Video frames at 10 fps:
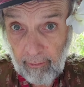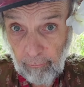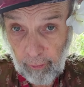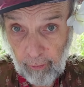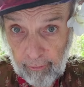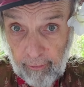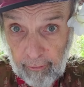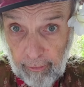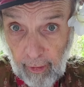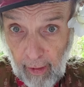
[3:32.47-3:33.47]
Where
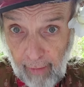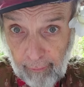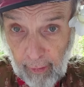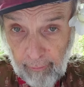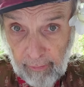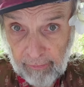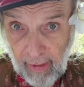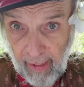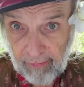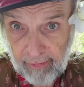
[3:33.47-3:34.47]
you got to have a government
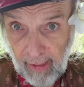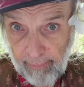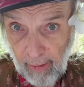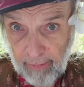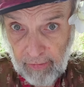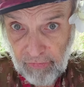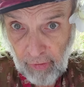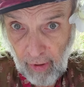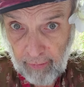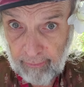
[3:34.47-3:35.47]
tax stamp on each
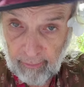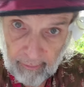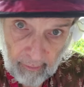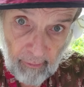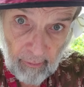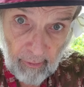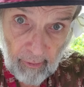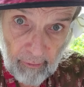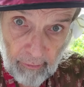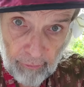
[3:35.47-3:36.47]
carton?
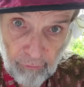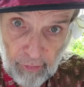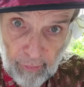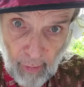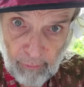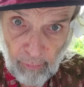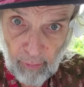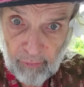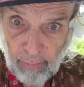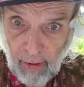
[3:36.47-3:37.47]
They're three times
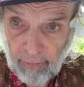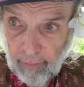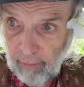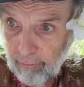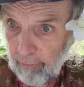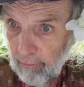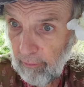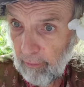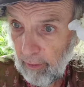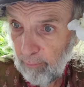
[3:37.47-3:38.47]
more expensive
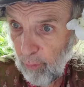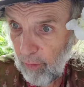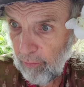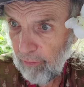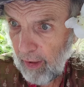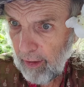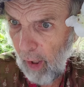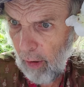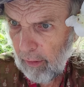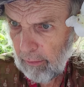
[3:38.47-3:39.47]
in Puerto Rico.